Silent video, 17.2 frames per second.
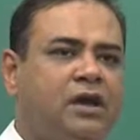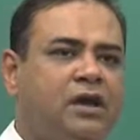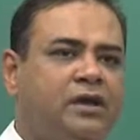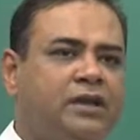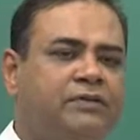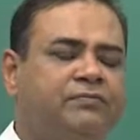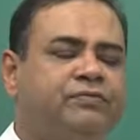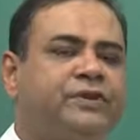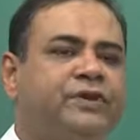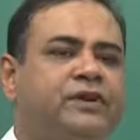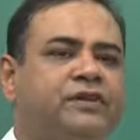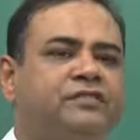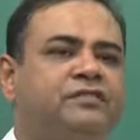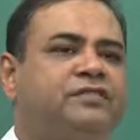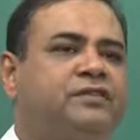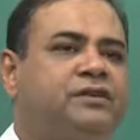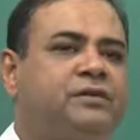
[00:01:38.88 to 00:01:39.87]
if we
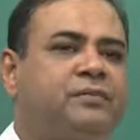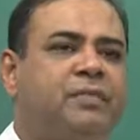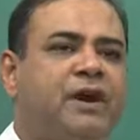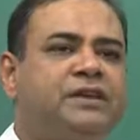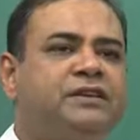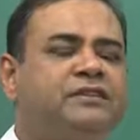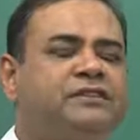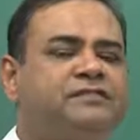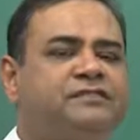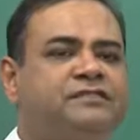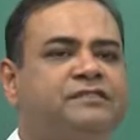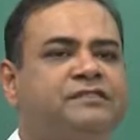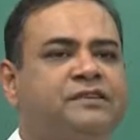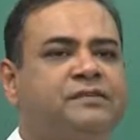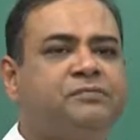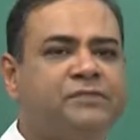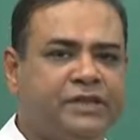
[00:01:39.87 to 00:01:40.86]
consider a binary
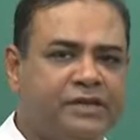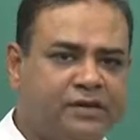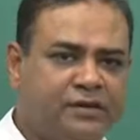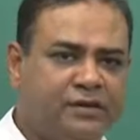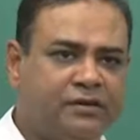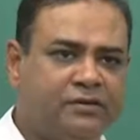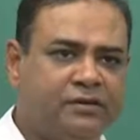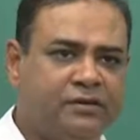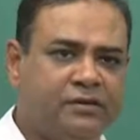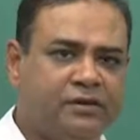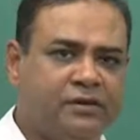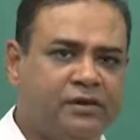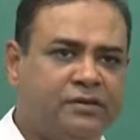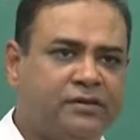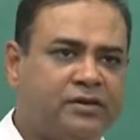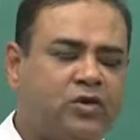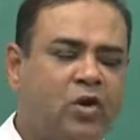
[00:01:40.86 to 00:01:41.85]
system, then
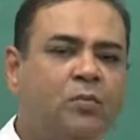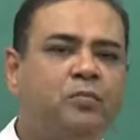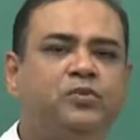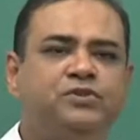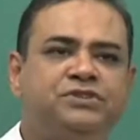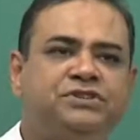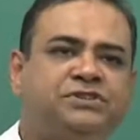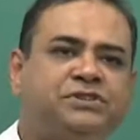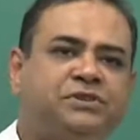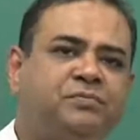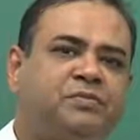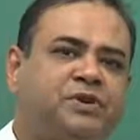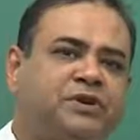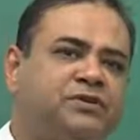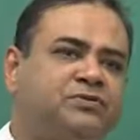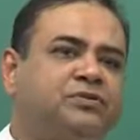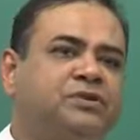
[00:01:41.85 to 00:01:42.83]
the composition
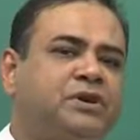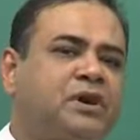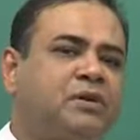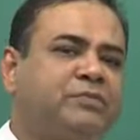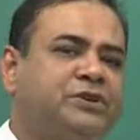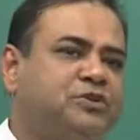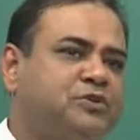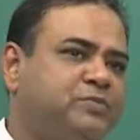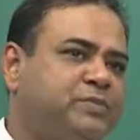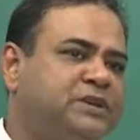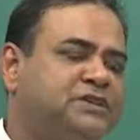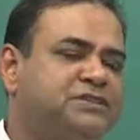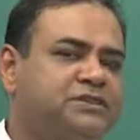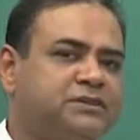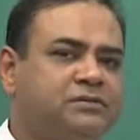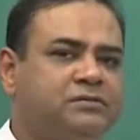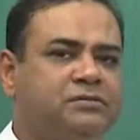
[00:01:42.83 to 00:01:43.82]
part would come into
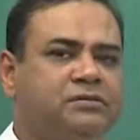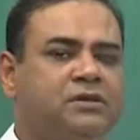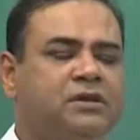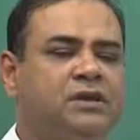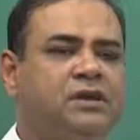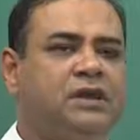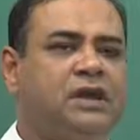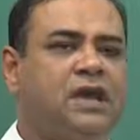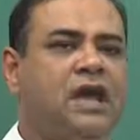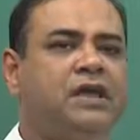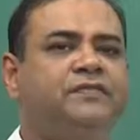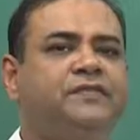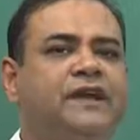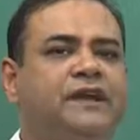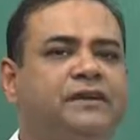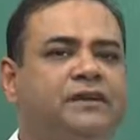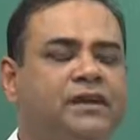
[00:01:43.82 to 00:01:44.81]
picture, and
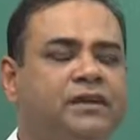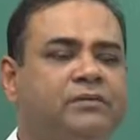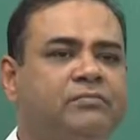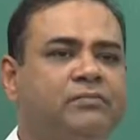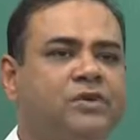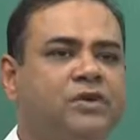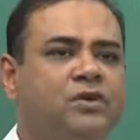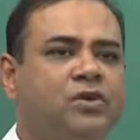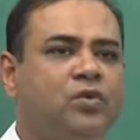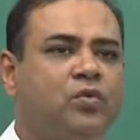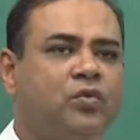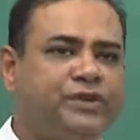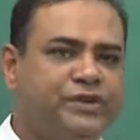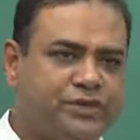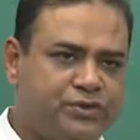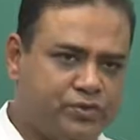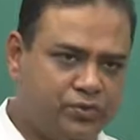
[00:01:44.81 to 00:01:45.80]
that time we
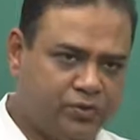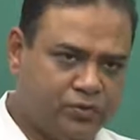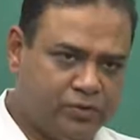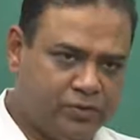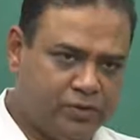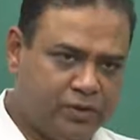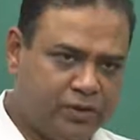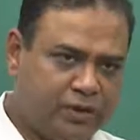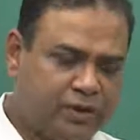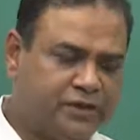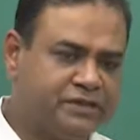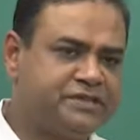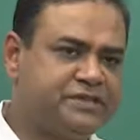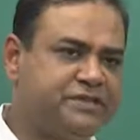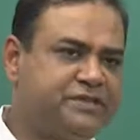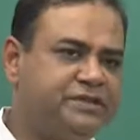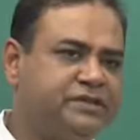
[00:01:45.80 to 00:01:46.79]
need to
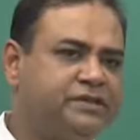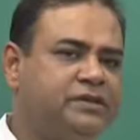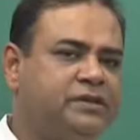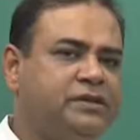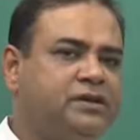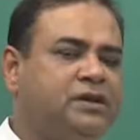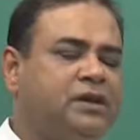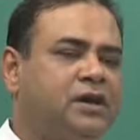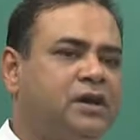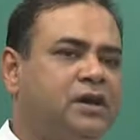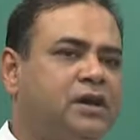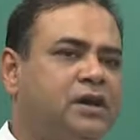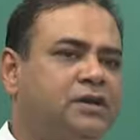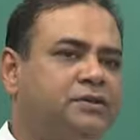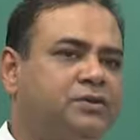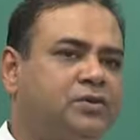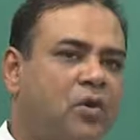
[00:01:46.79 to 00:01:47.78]
consider
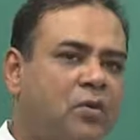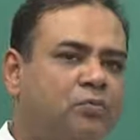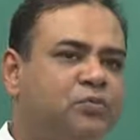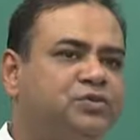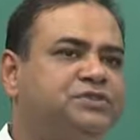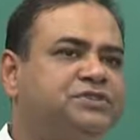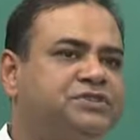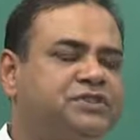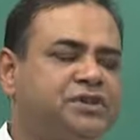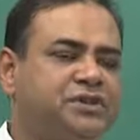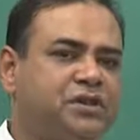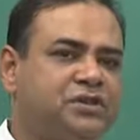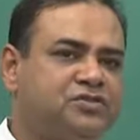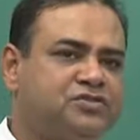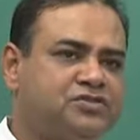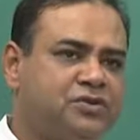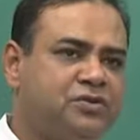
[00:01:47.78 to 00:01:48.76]
the composition
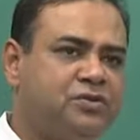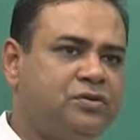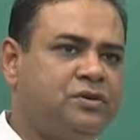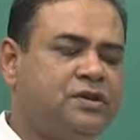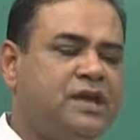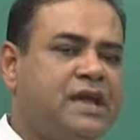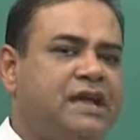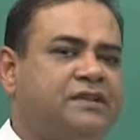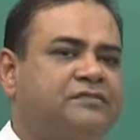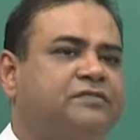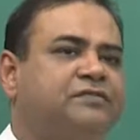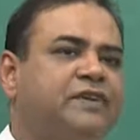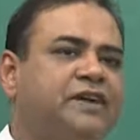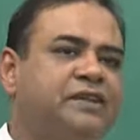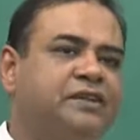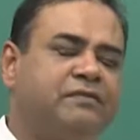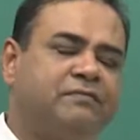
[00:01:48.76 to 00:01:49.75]
also as a
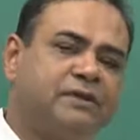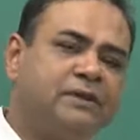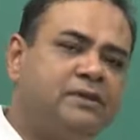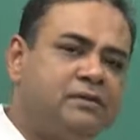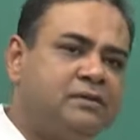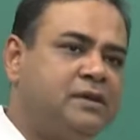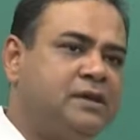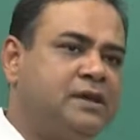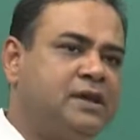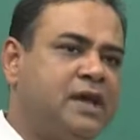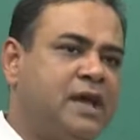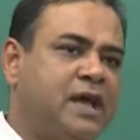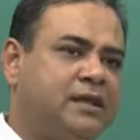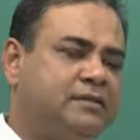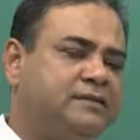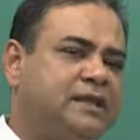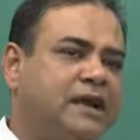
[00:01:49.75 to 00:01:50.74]
variable,
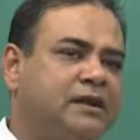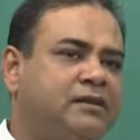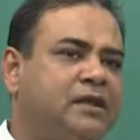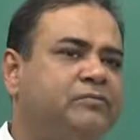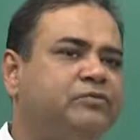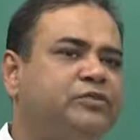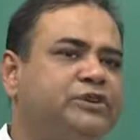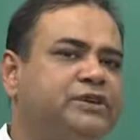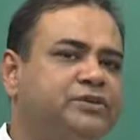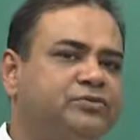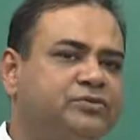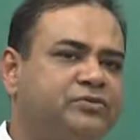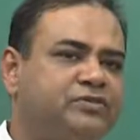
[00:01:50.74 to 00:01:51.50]
and that time we need to